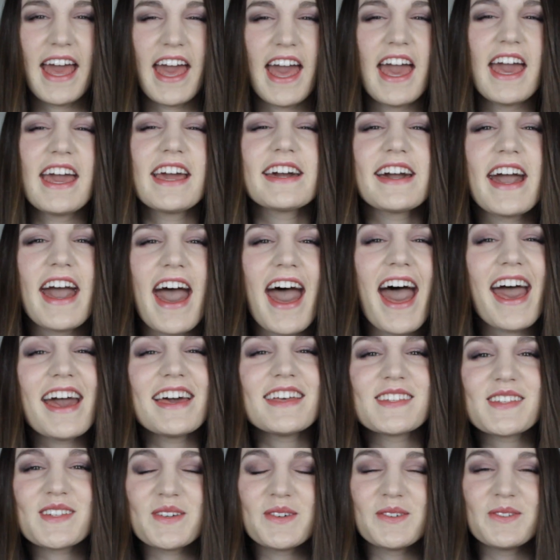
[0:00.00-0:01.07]
Hey
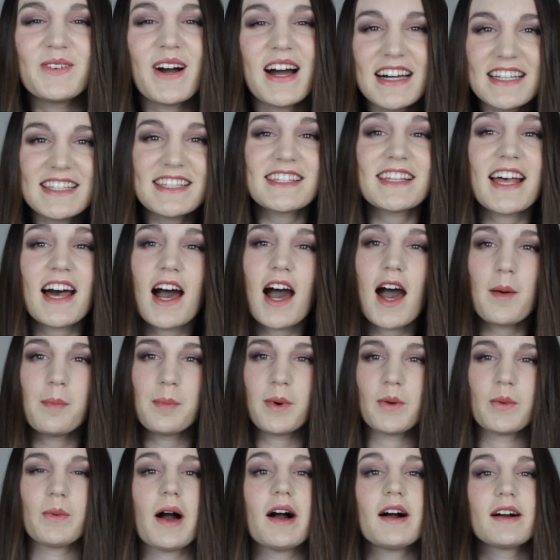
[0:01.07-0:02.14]
guys, what's
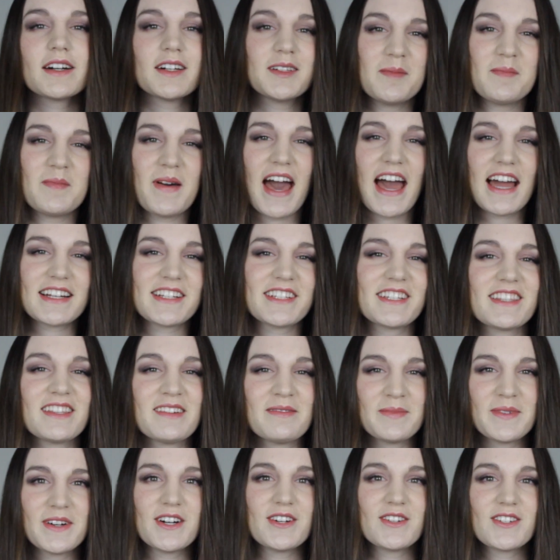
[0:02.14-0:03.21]
up? Welcome back to the
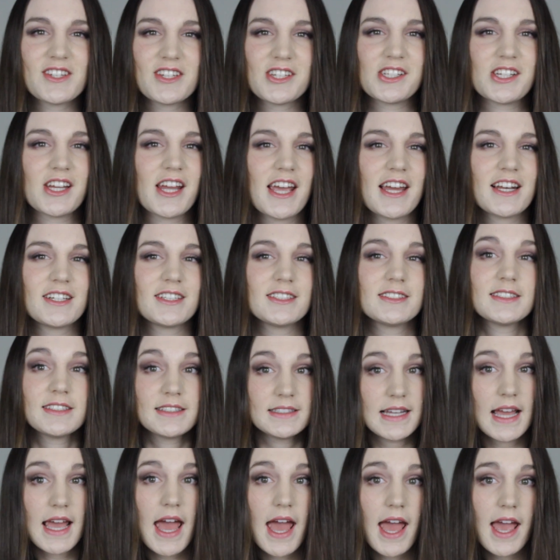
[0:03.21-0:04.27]
Moj channel.
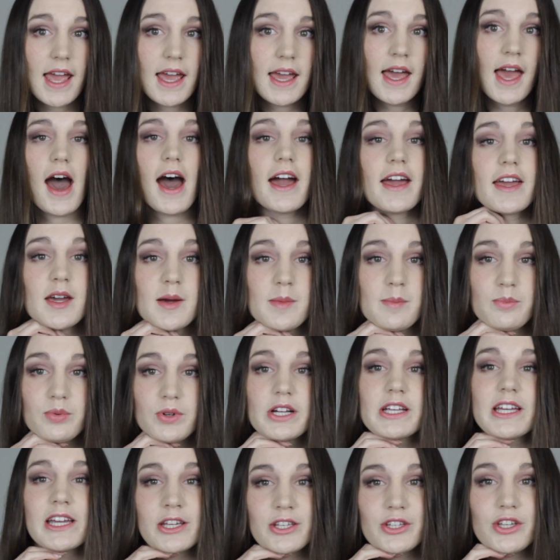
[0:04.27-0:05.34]
Today, I am
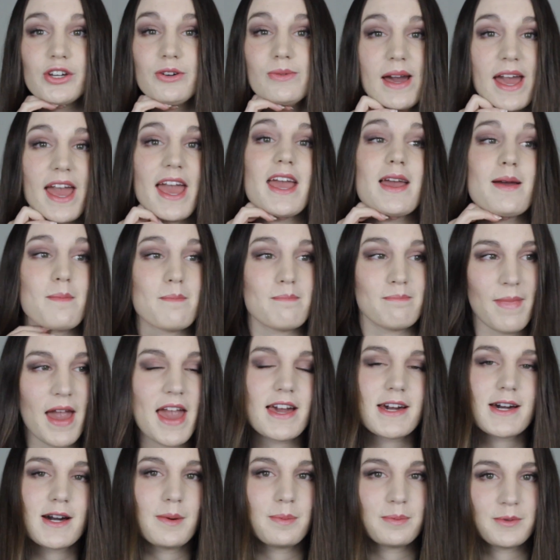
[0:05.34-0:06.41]
bringing you a
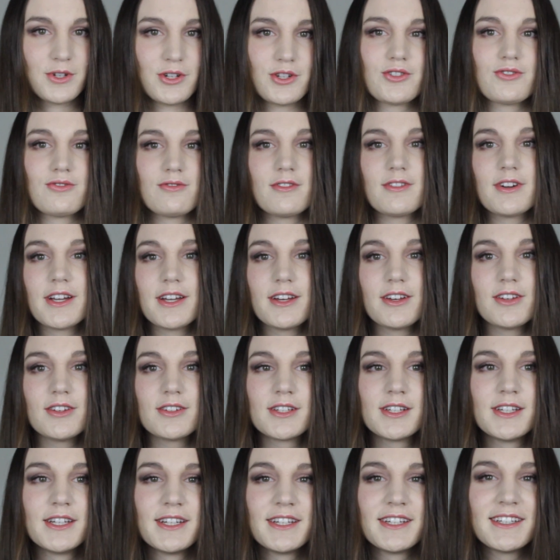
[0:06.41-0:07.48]
makeup tutorial.
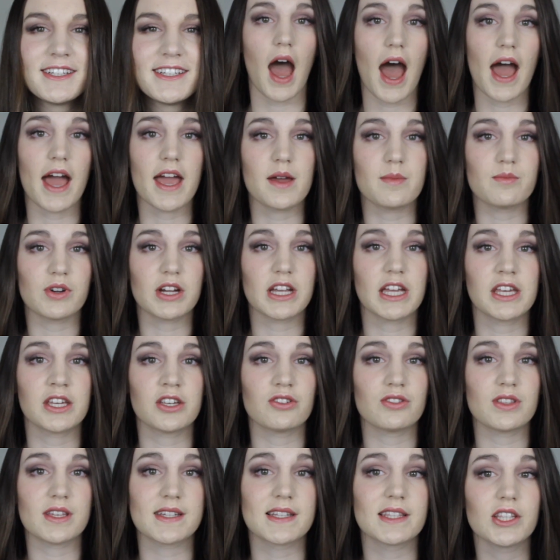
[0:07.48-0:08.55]
I am bringing
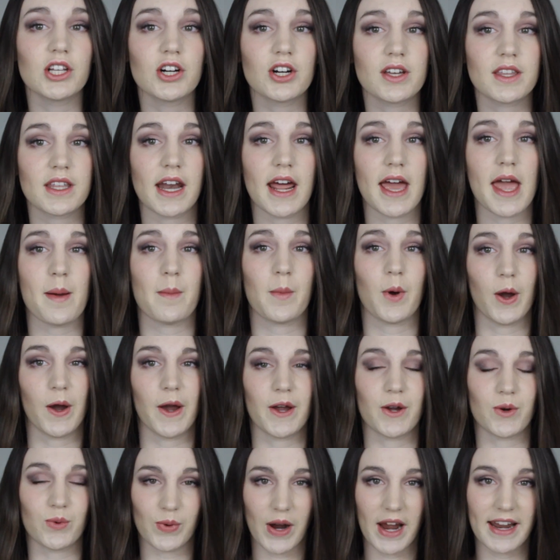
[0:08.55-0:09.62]
you this look that I am
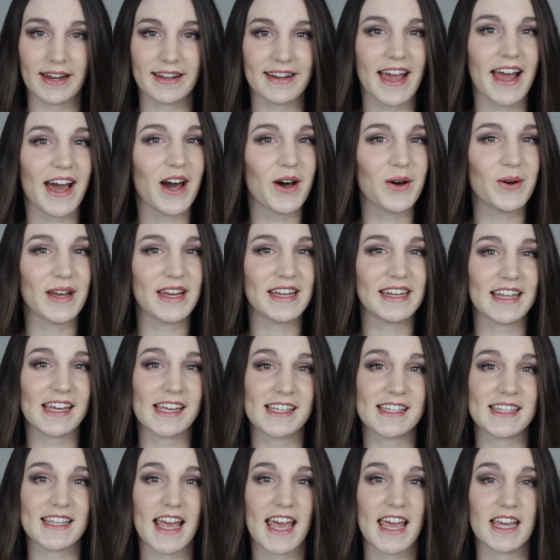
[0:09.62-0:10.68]
wearing right now. It
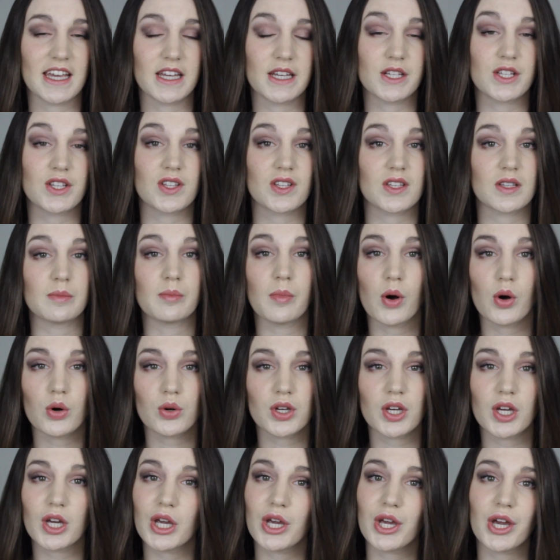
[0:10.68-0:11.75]
is a
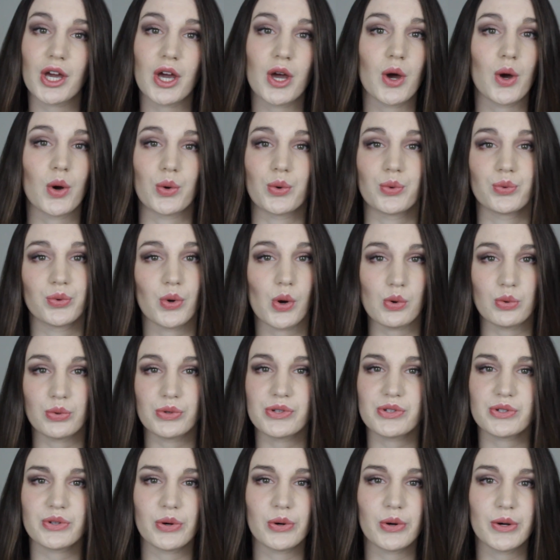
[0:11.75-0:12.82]
smoky
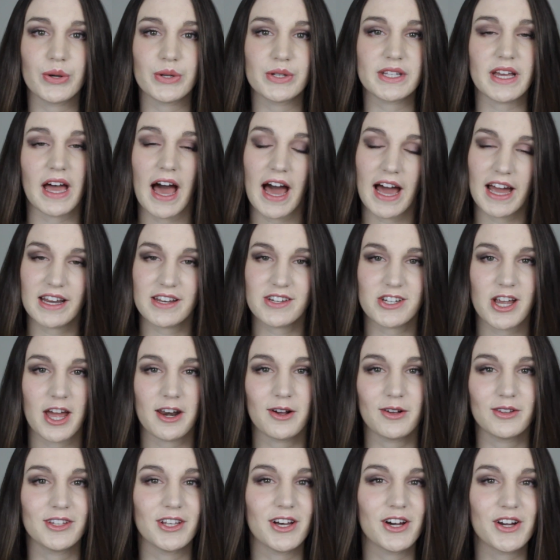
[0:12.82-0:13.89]
rose gold
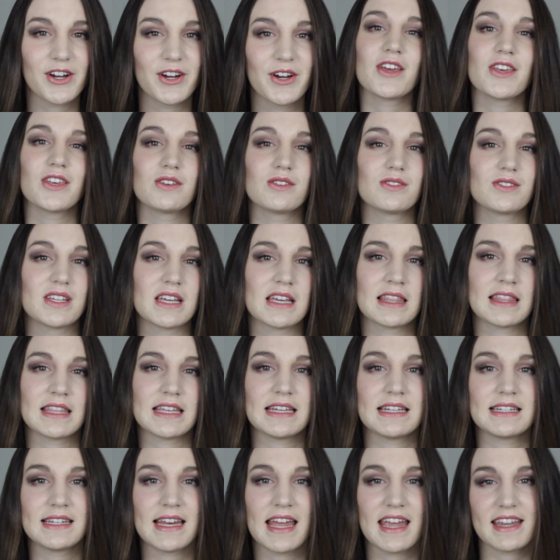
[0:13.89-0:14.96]
eyeshadow look using
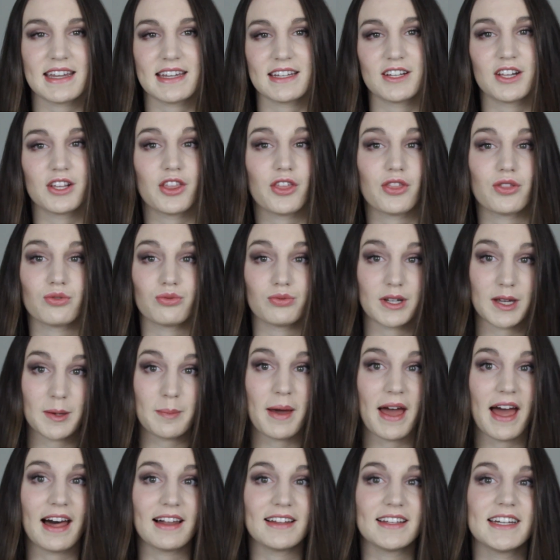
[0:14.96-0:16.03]
the Naked 3
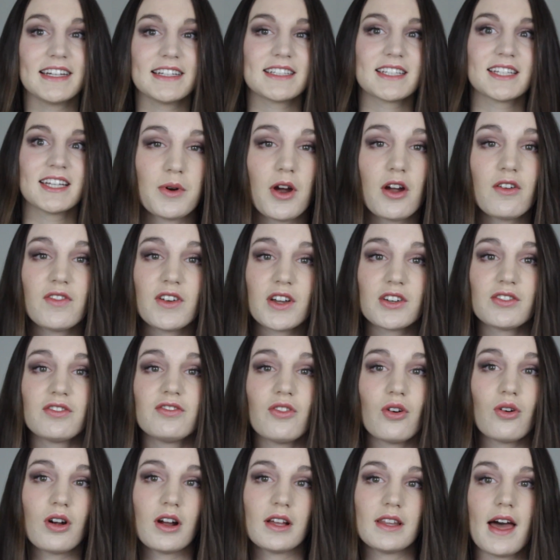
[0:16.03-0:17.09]
palette. Perfect
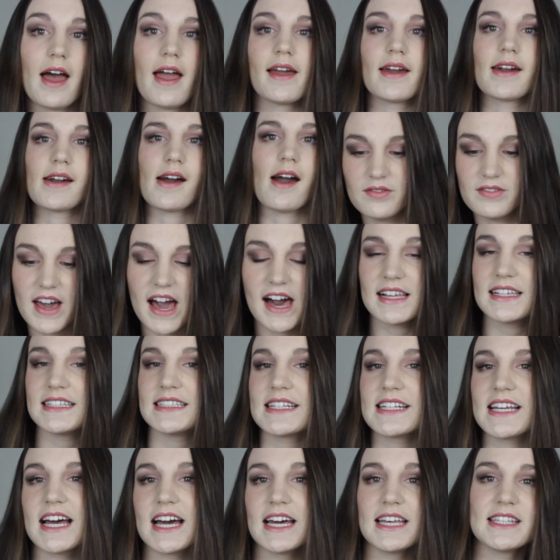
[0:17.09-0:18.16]
for like
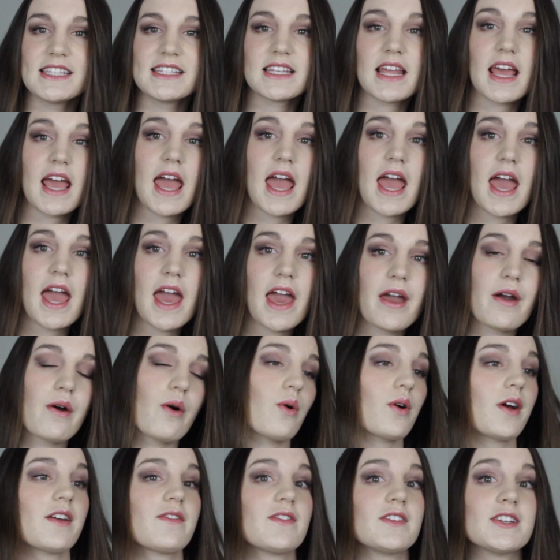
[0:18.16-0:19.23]
Valentine's Day,
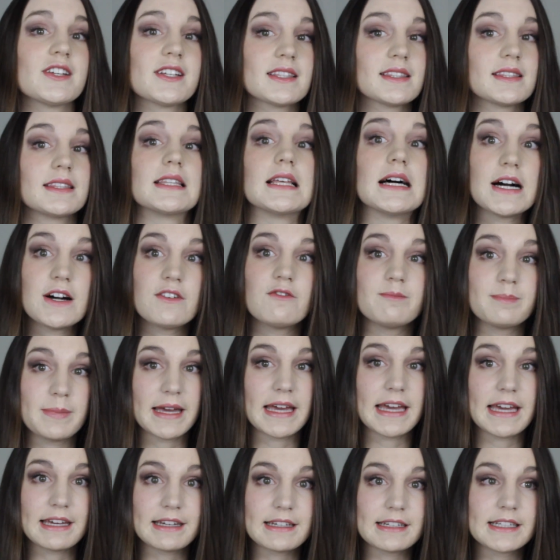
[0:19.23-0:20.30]
or if you just love
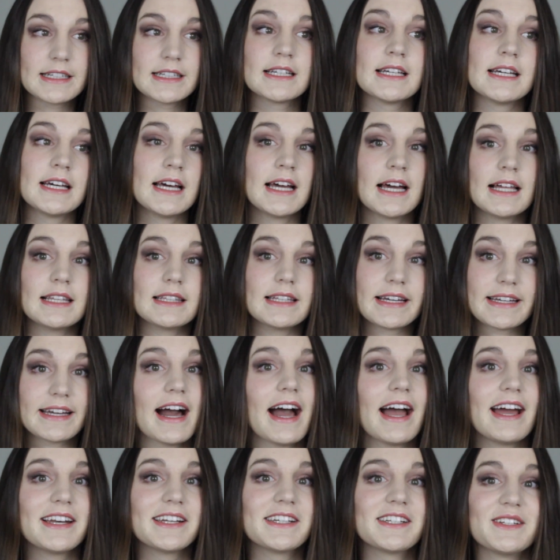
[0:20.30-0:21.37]
pink like
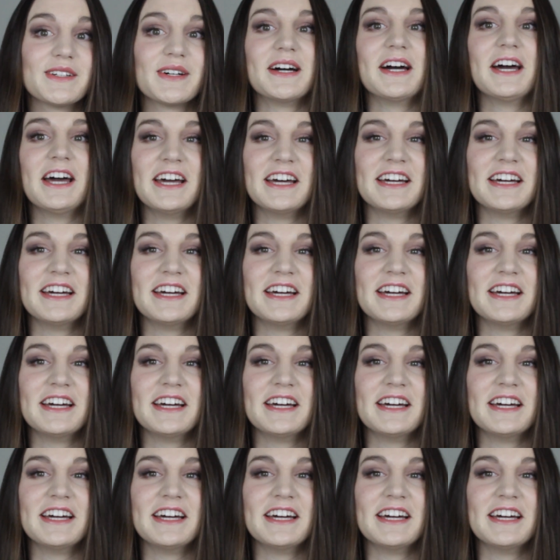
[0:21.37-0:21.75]
I do.